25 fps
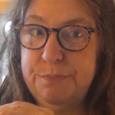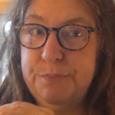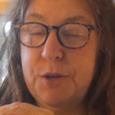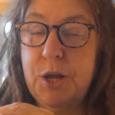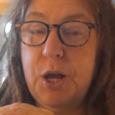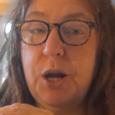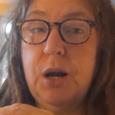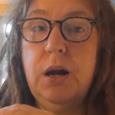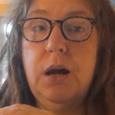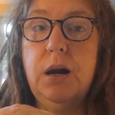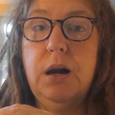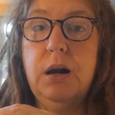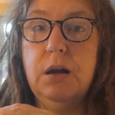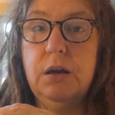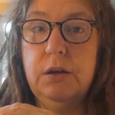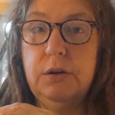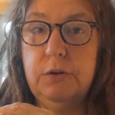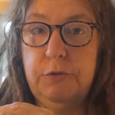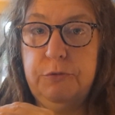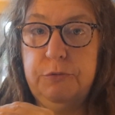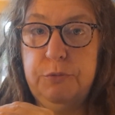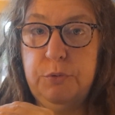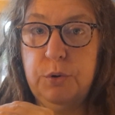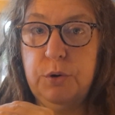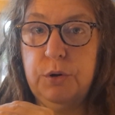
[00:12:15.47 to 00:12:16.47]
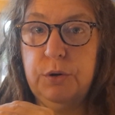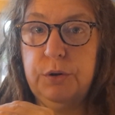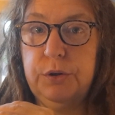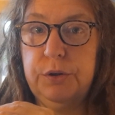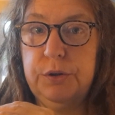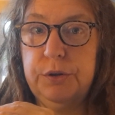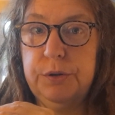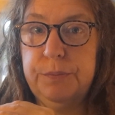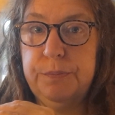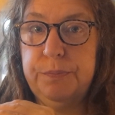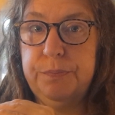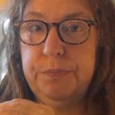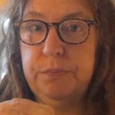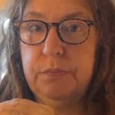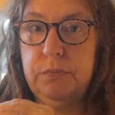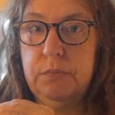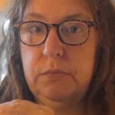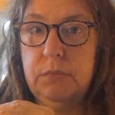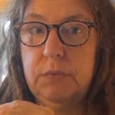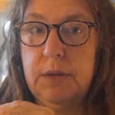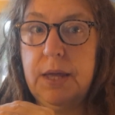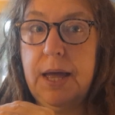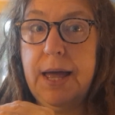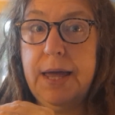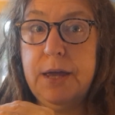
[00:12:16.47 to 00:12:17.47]
a lot of work.
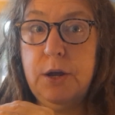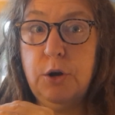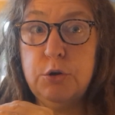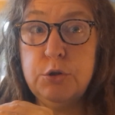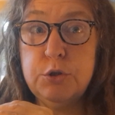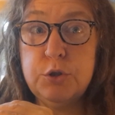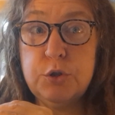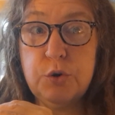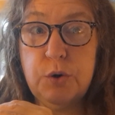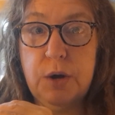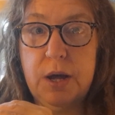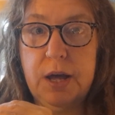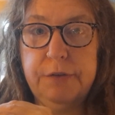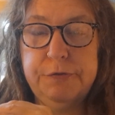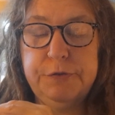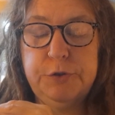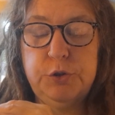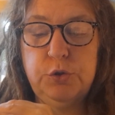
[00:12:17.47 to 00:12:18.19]
I also have